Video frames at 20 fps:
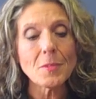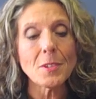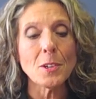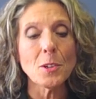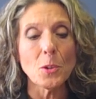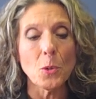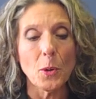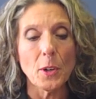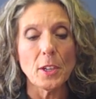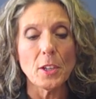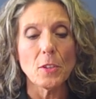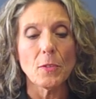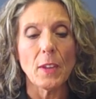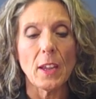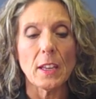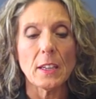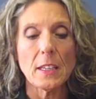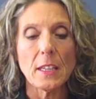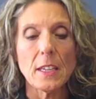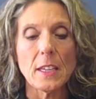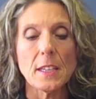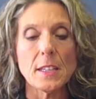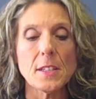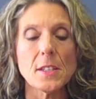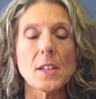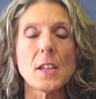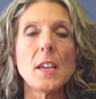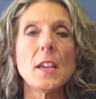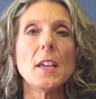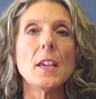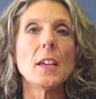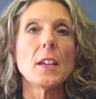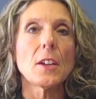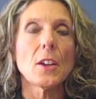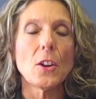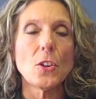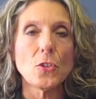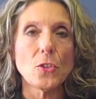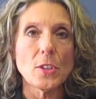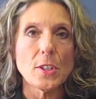According to Van Heest,
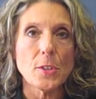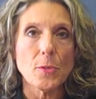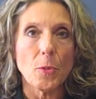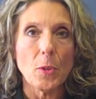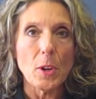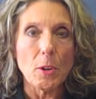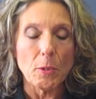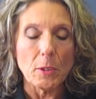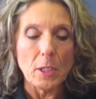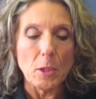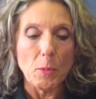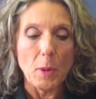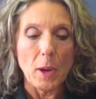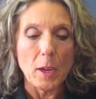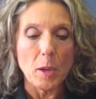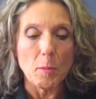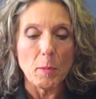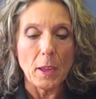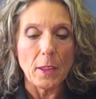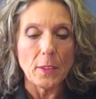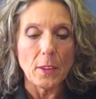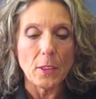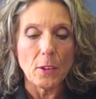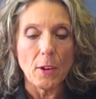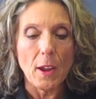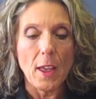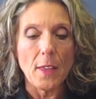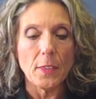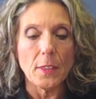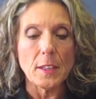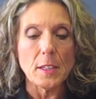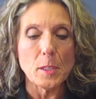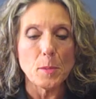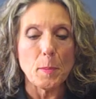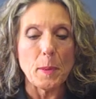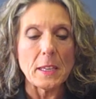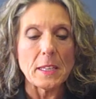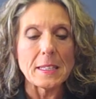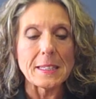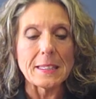coaches frequently recommend that their athletes
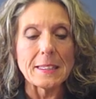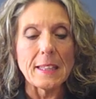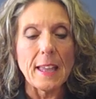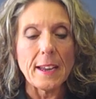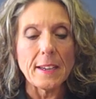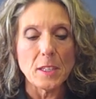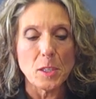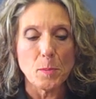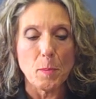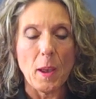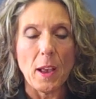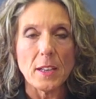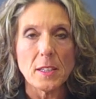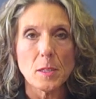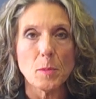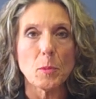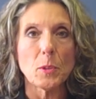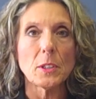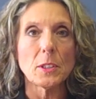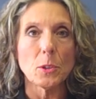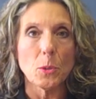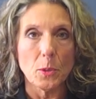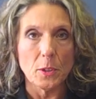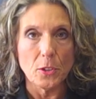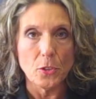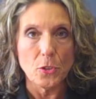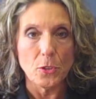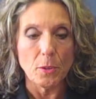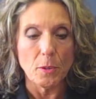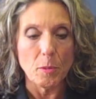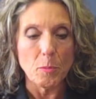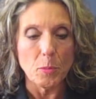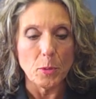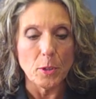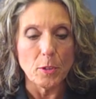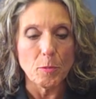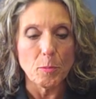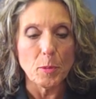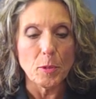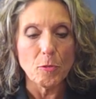be as light as possible in order to
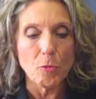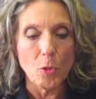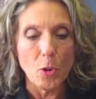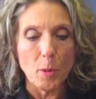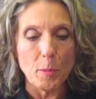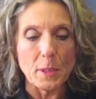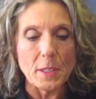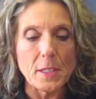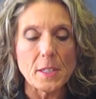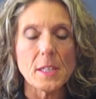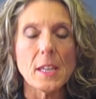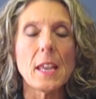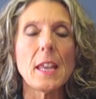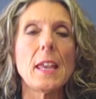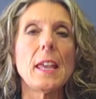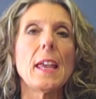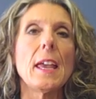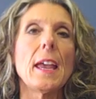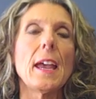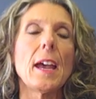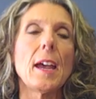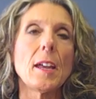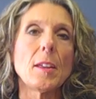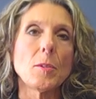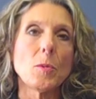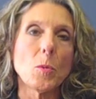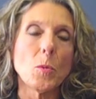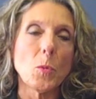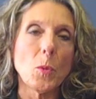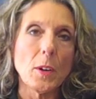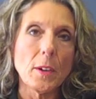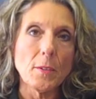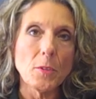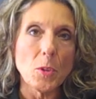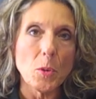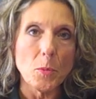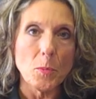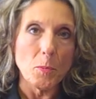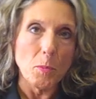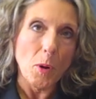improve performance. And one of
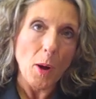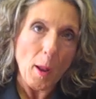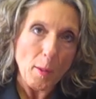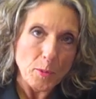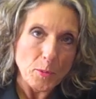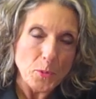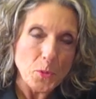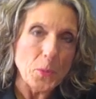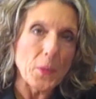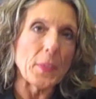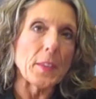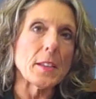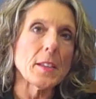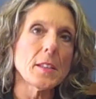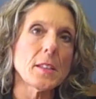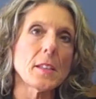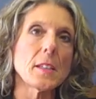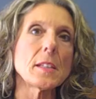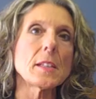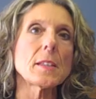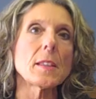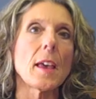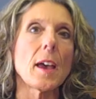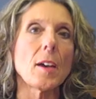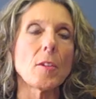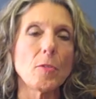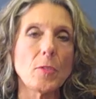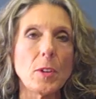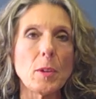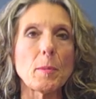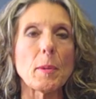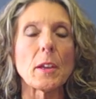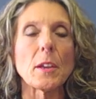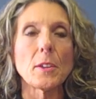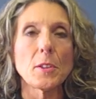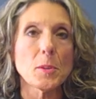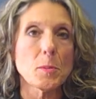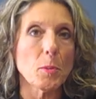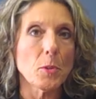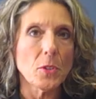the problems with this is that
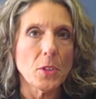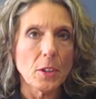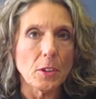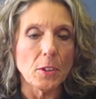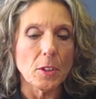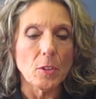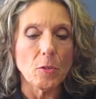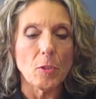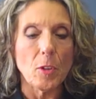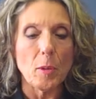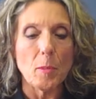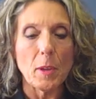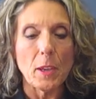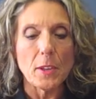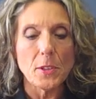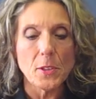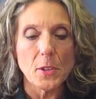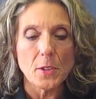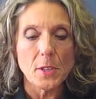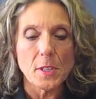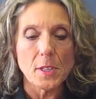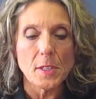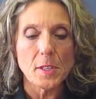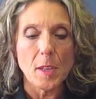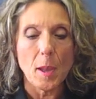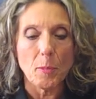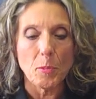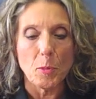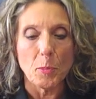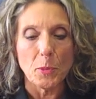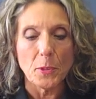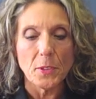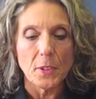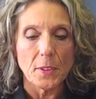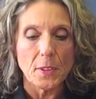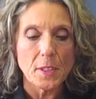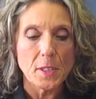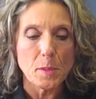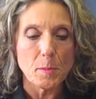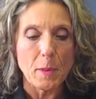females, particularly females, are susceptible to
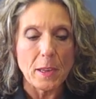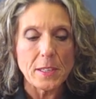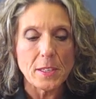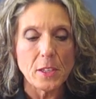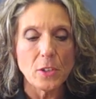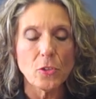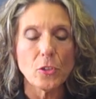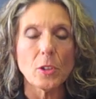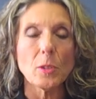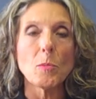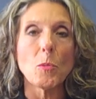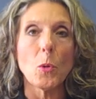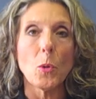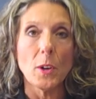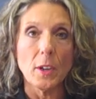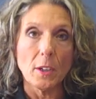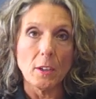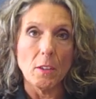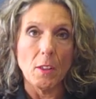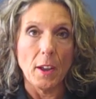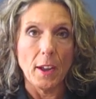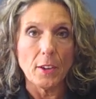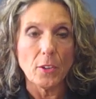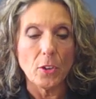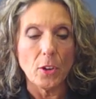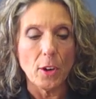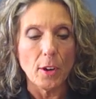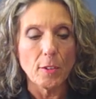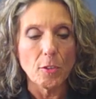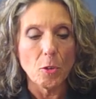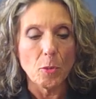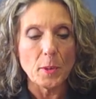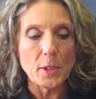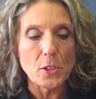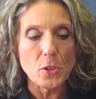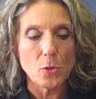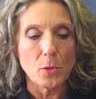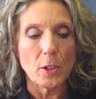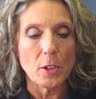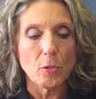this message and more inclined to over
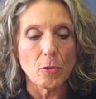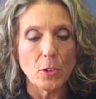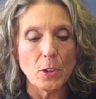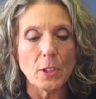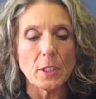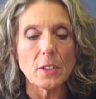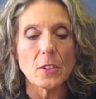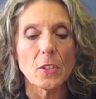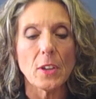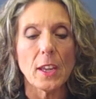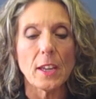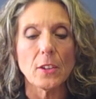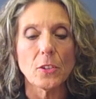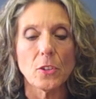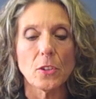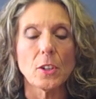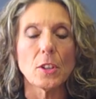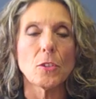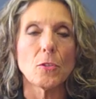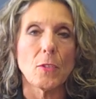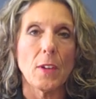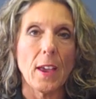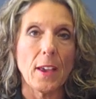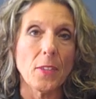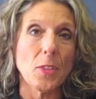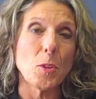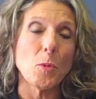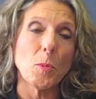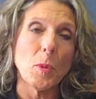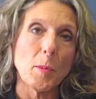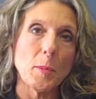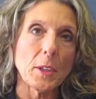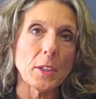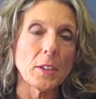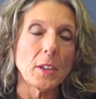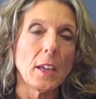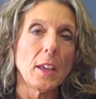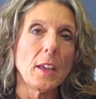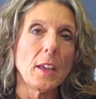restrict food intake due to the fact that women